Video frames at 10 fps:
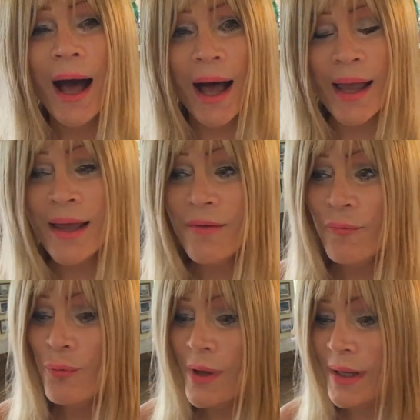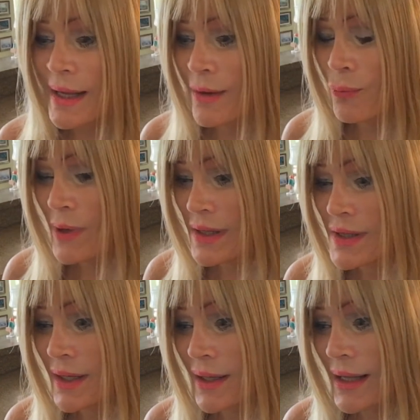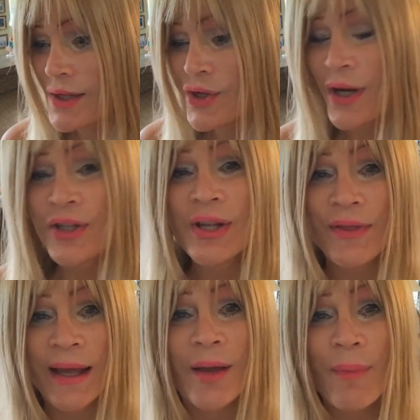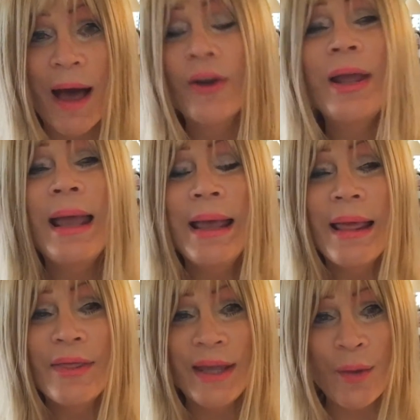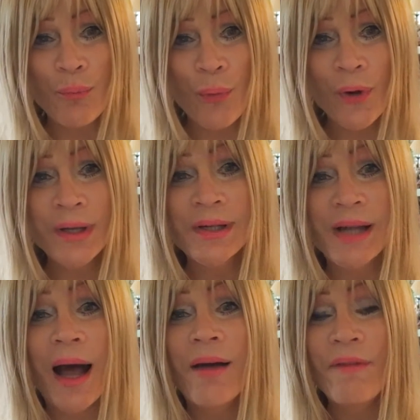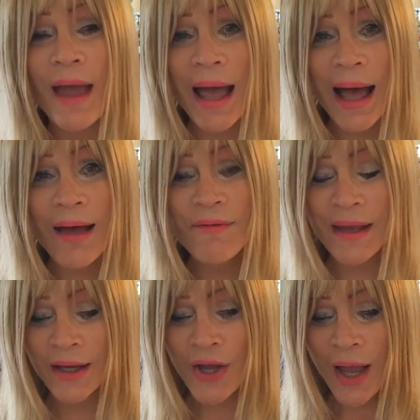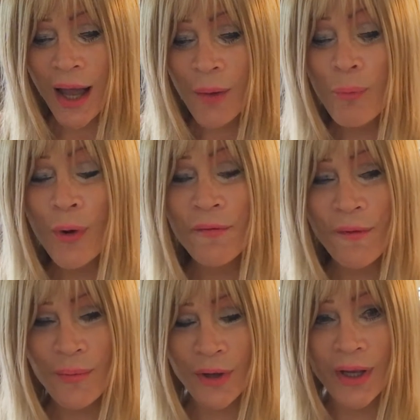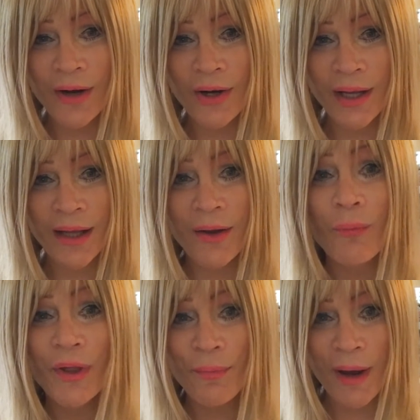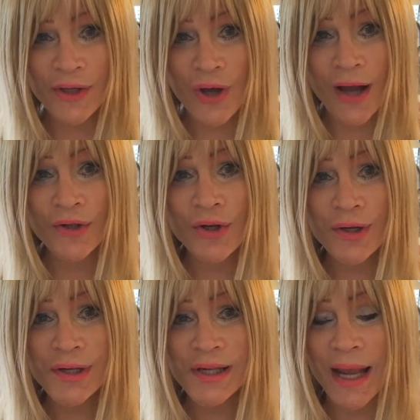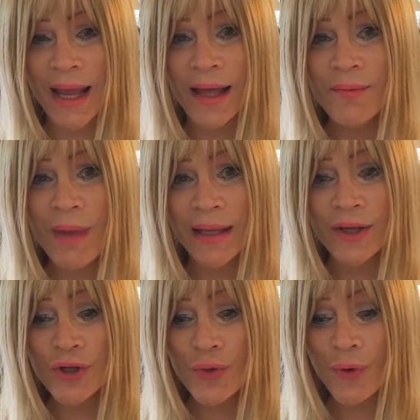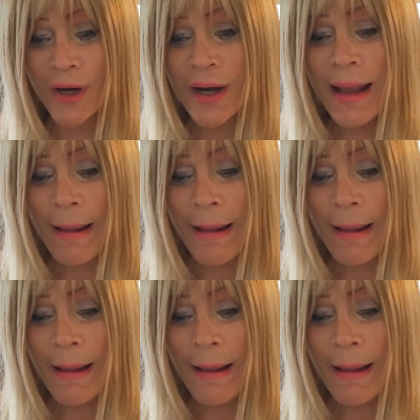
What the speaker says: I have really recently started to think about the importance of having more familiarity with my doctors and making sure